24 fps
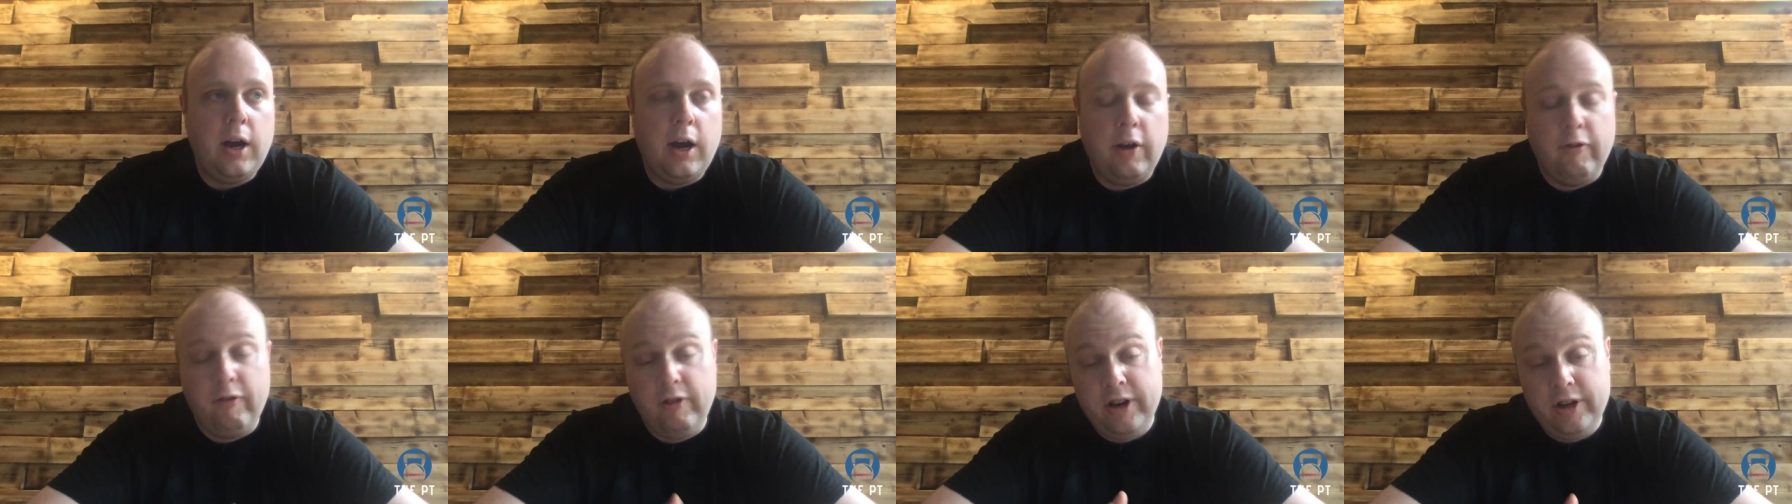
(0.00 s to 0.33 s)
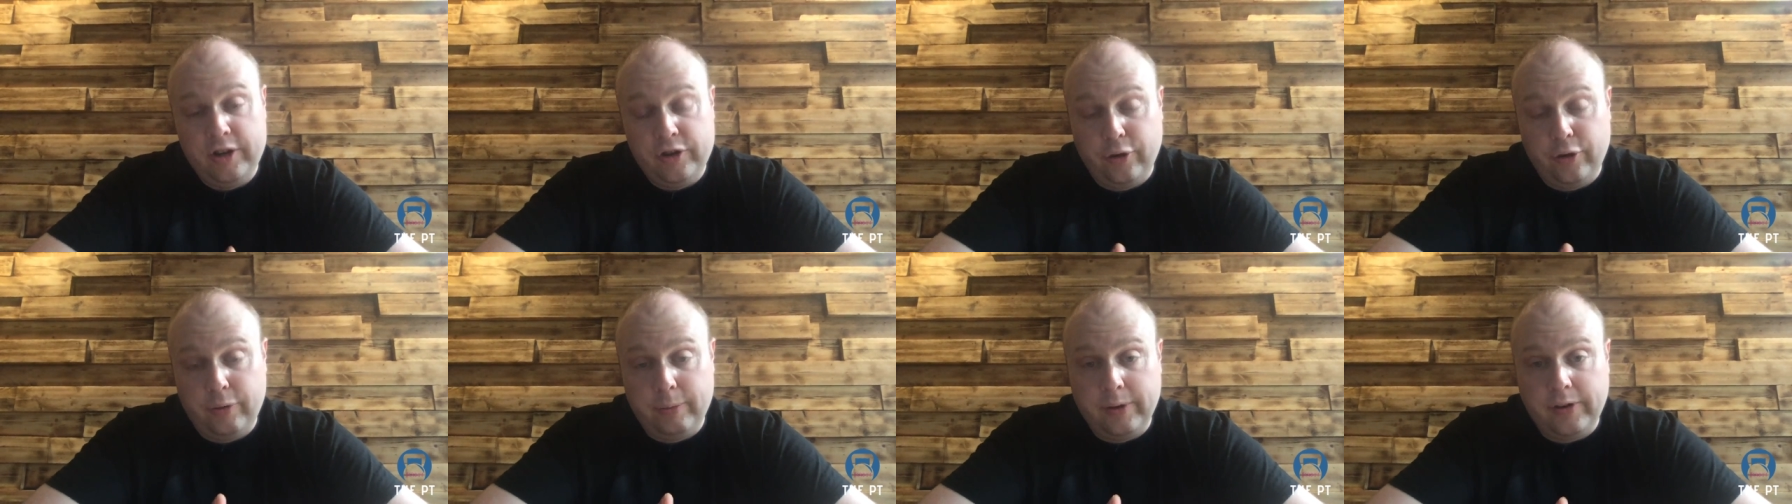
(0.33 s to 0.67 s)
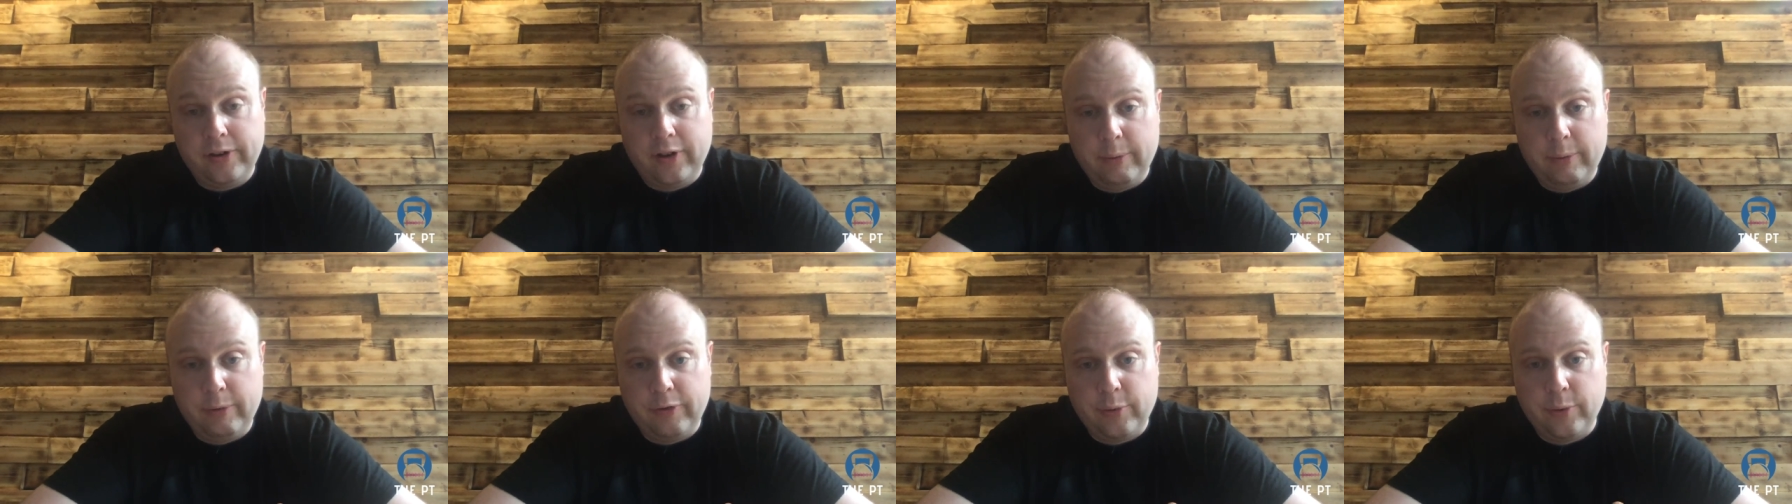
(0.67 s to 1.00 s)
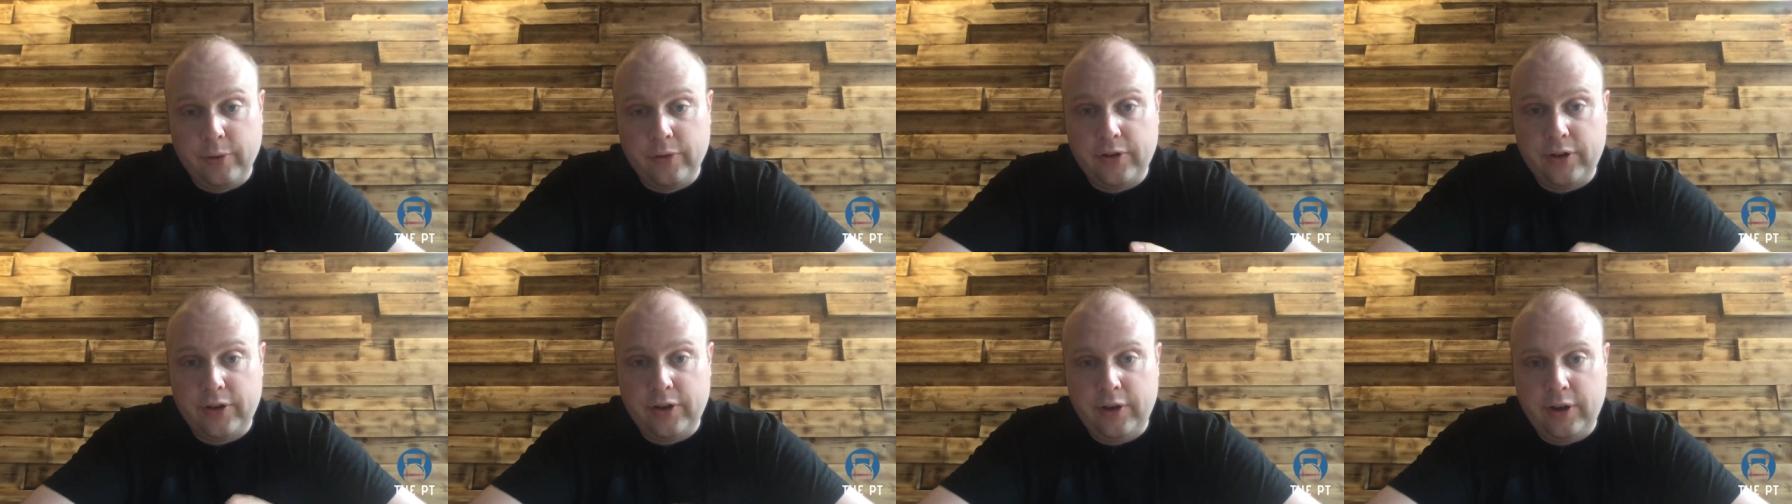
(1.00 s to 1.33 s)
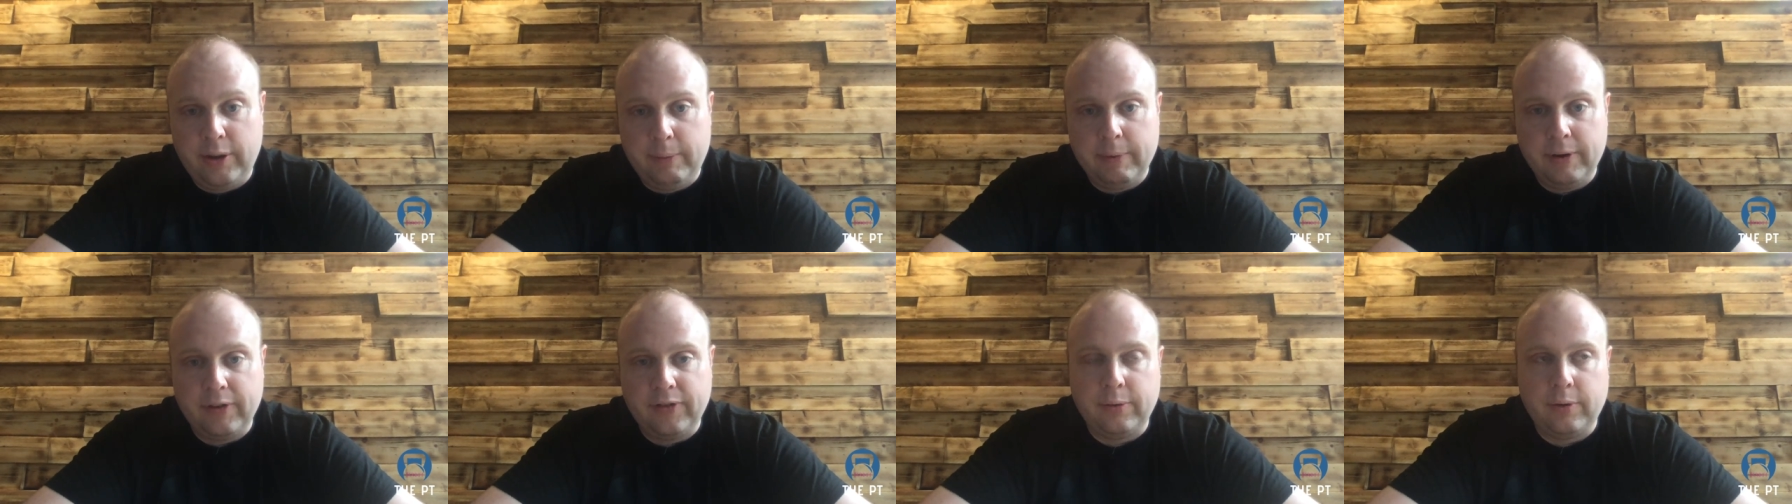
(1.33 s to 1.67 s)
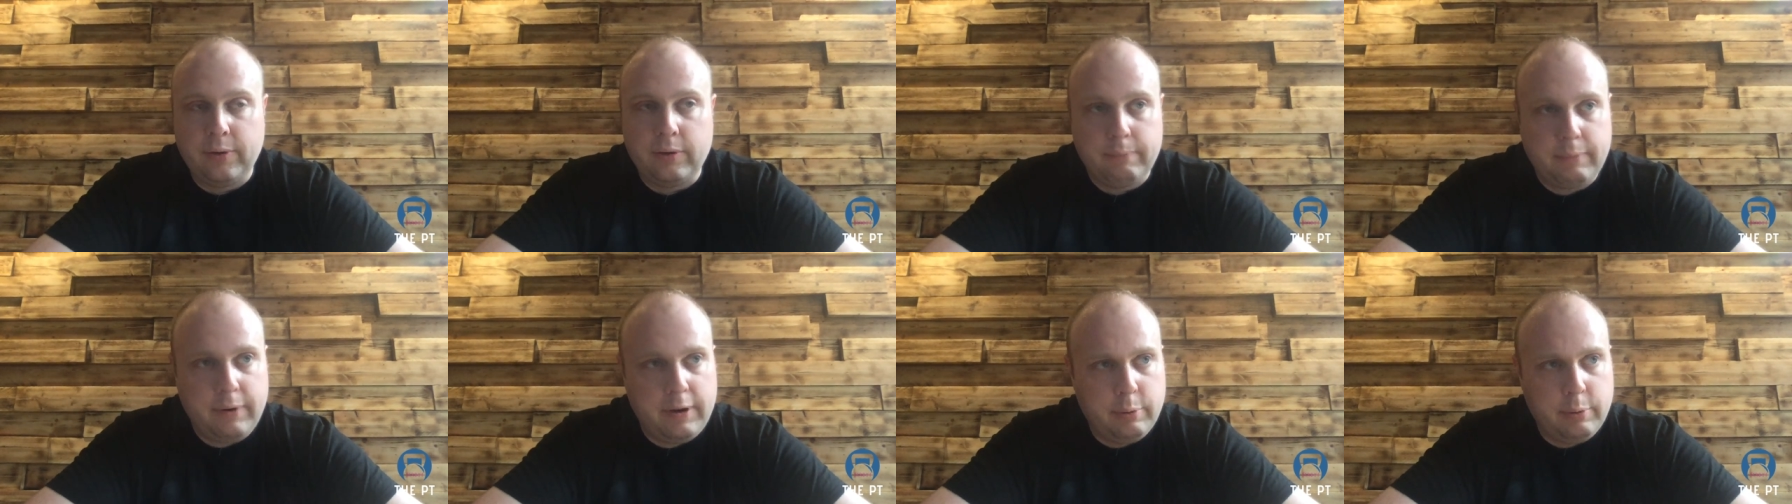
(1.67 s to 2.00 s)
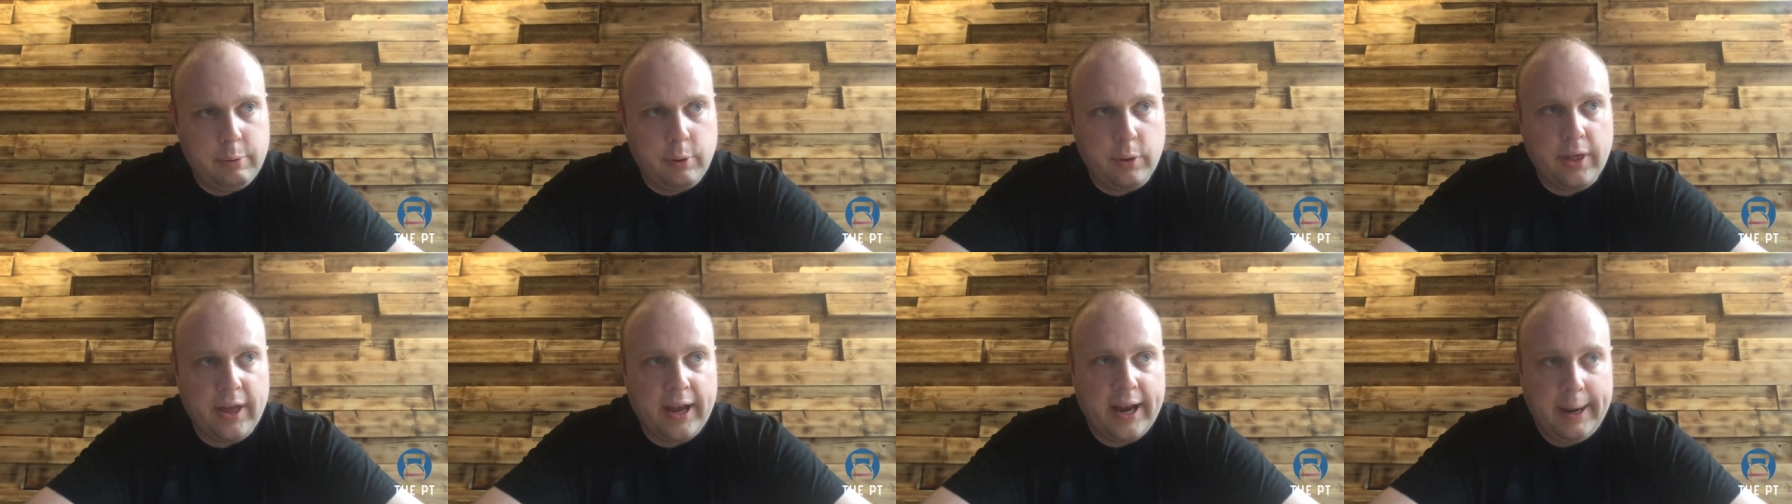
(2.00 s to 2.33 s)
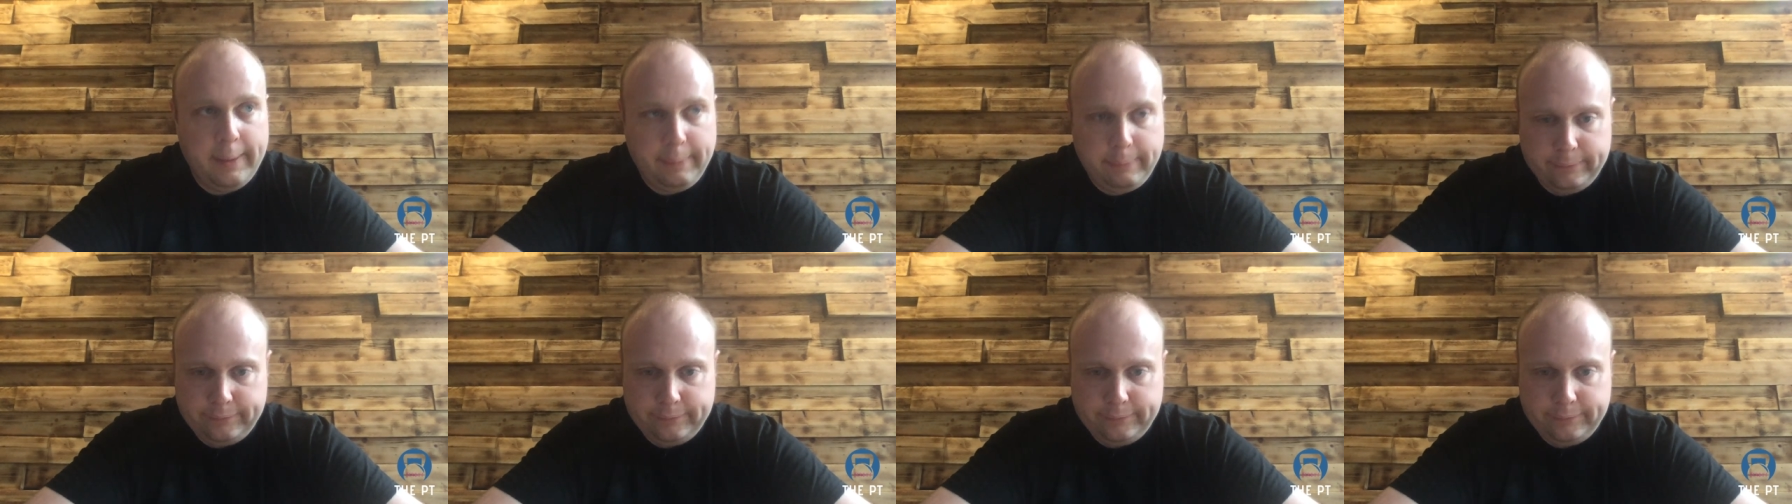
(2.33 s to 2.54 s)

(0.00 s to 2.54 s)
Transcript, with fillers: I really enjoyed my time at Swansea Uni. Met some good people there.